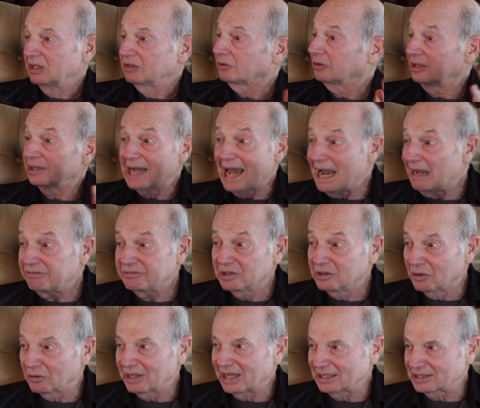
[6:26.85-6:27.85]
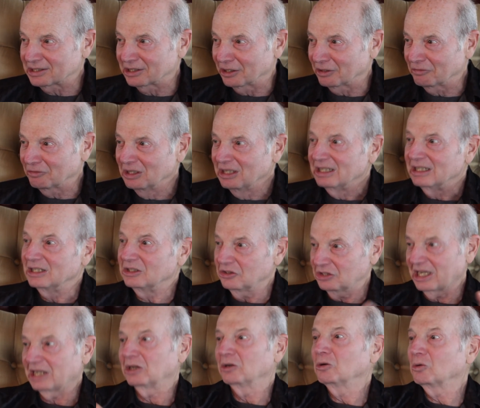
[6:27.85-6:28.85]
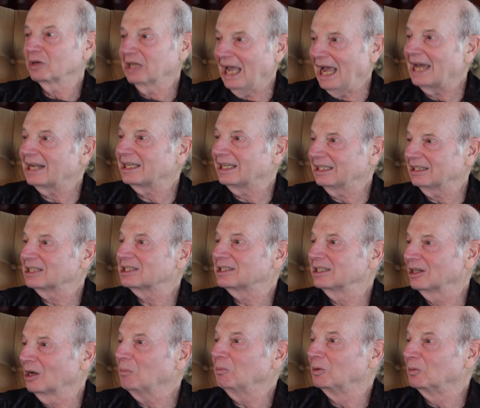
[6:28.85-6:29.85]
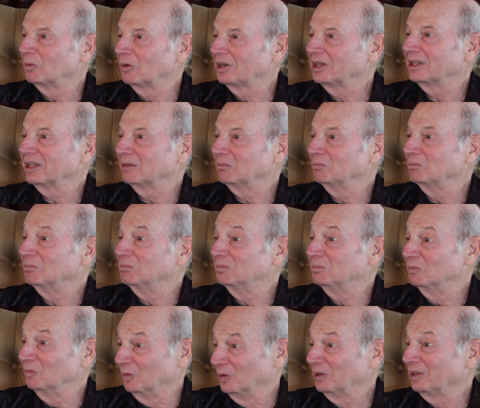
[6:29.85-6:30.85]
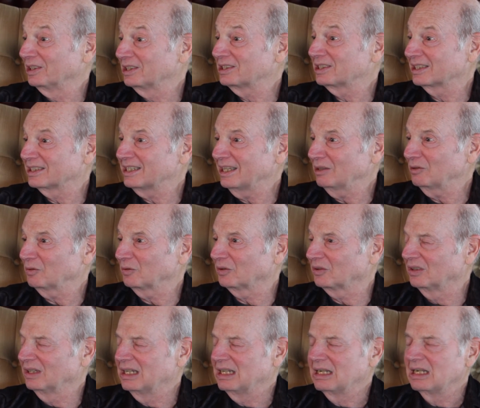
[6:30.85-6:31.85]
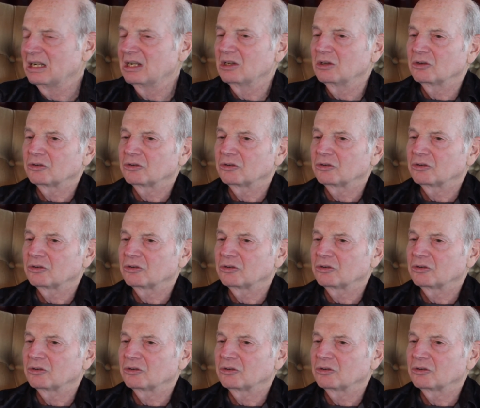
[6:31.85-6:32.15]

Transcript: So he doesn't have to know that stuff. He just had to know how to get this thing up and running and really successful. Right.